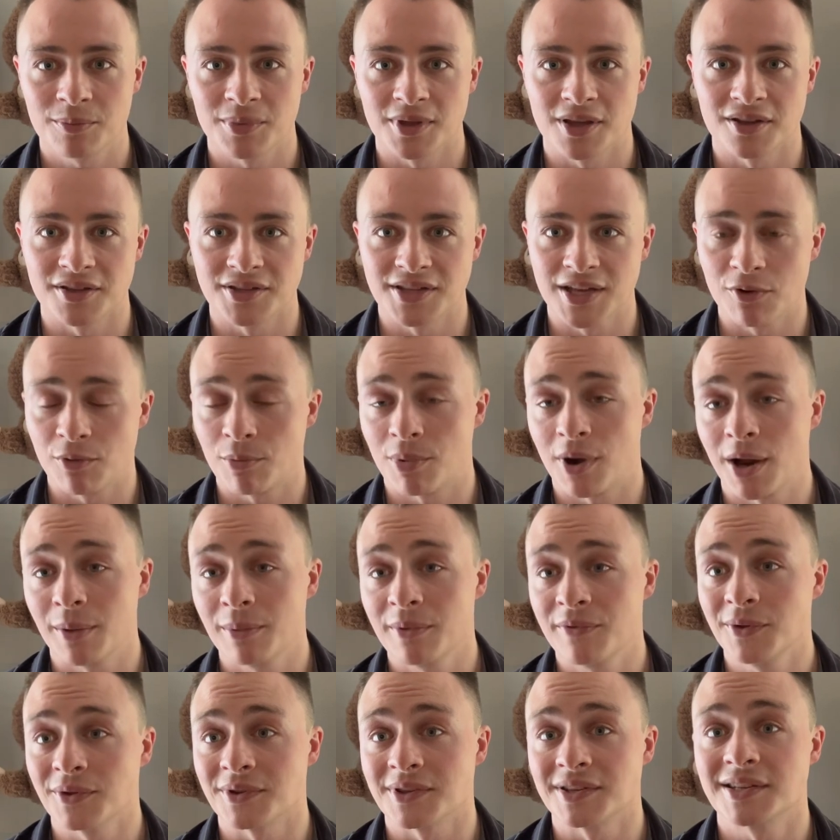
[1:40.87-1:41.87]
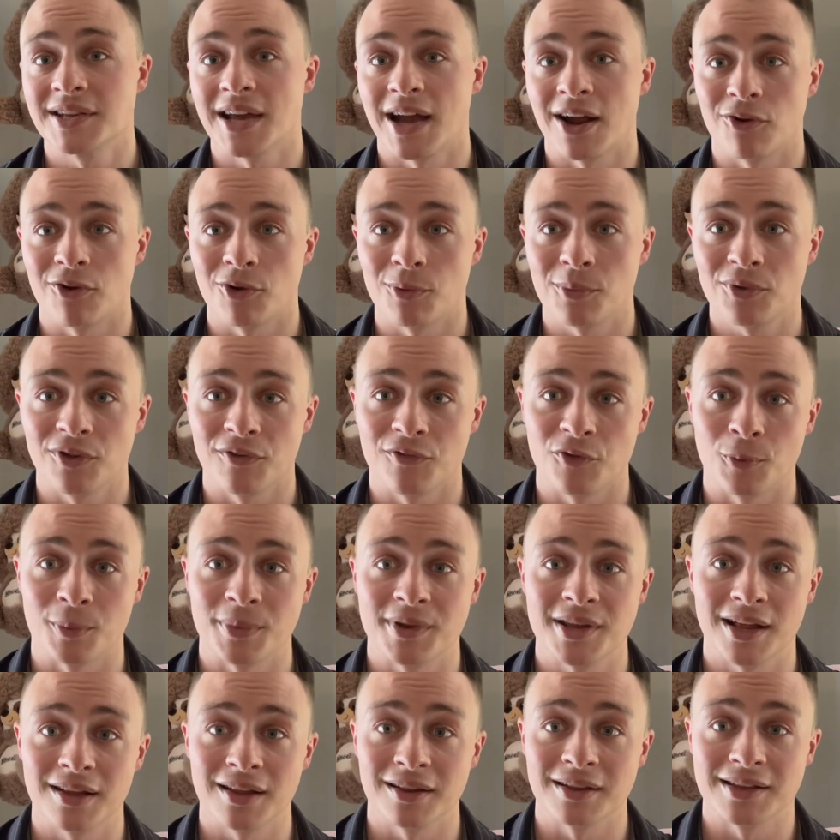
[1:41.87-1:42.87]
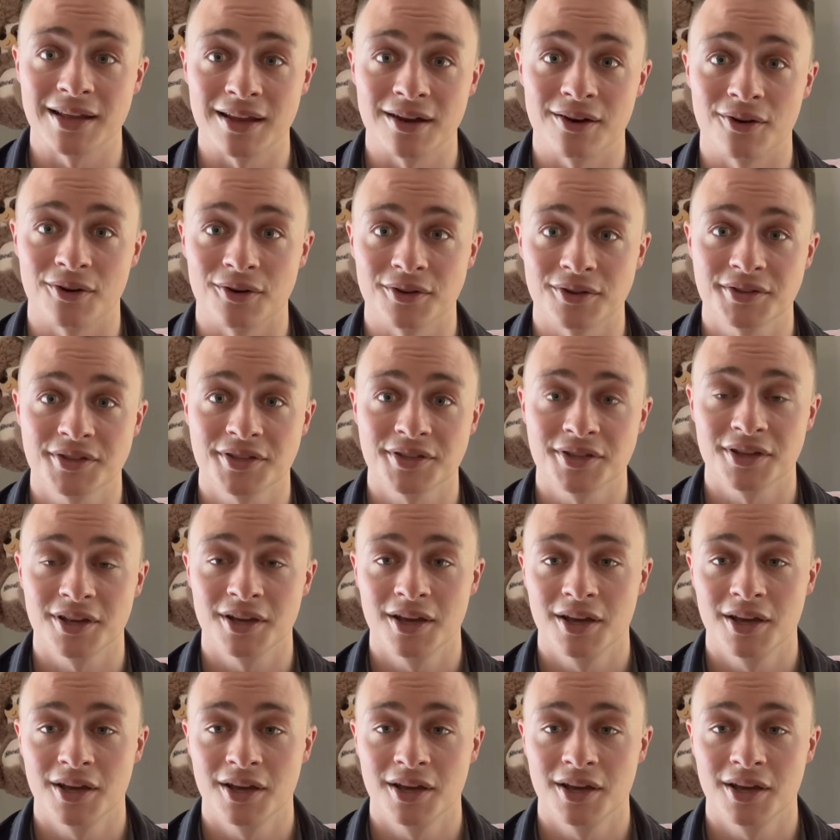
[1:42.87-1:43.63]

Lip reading: because that would probably feel terrible if your patella tendon hurts.